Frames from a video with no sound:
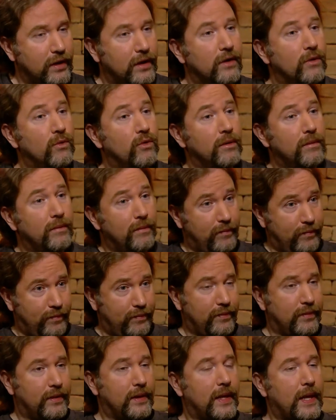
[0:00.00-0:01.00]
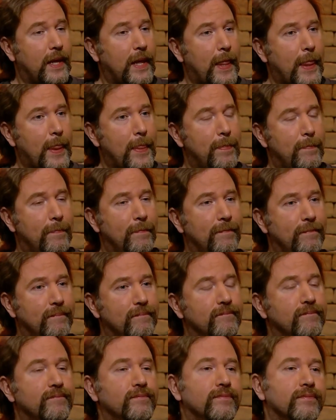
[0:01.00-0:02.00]
and political. We
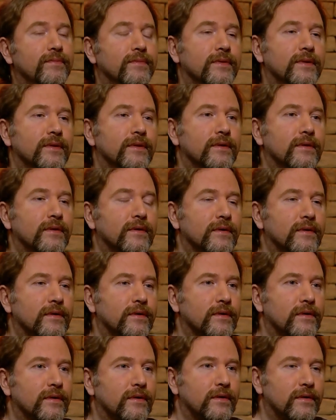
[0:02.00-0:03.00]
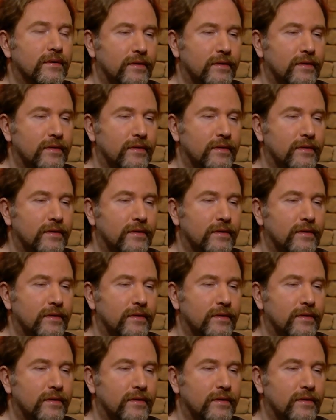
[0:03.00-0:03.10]
have a political system. We